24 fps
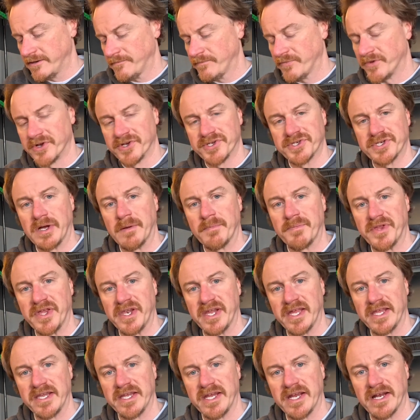There's something
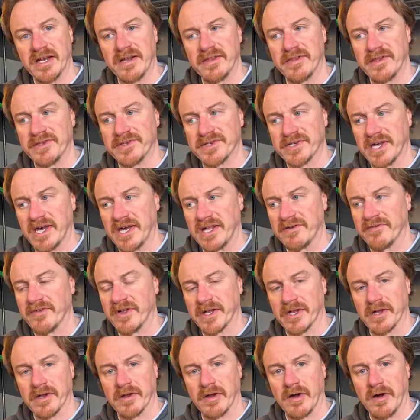in here that's kind of
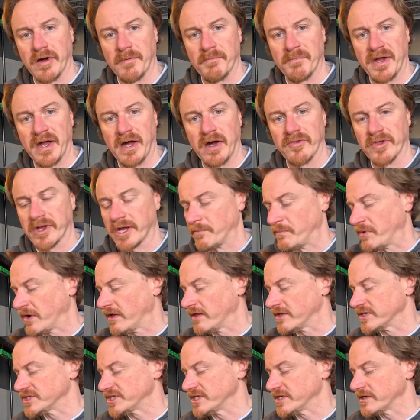like a compound, like a
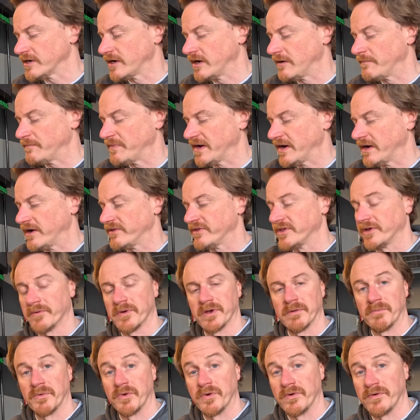polishing compound that
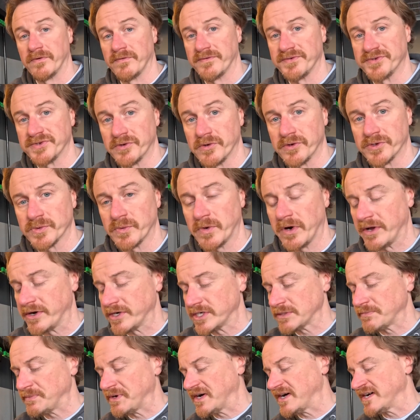removes those water
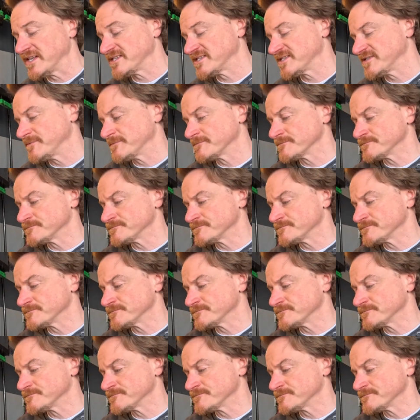spots,